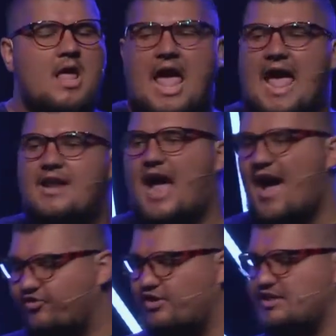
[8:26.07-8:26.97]
And
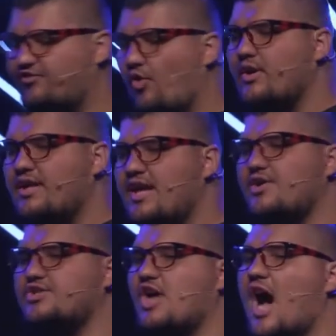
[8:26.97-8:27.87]
after these 40
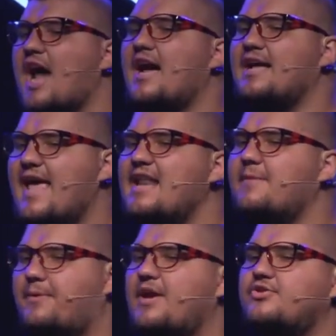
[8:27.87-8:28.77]
years, God again
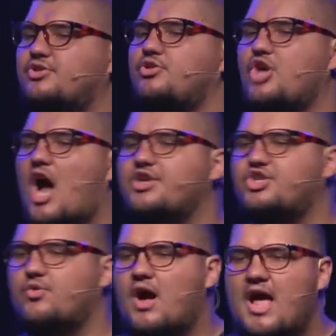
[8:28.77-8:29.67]
appears to
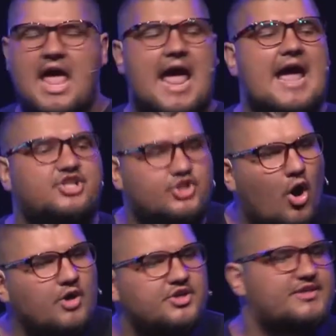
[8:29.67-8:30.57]
Joshua and charges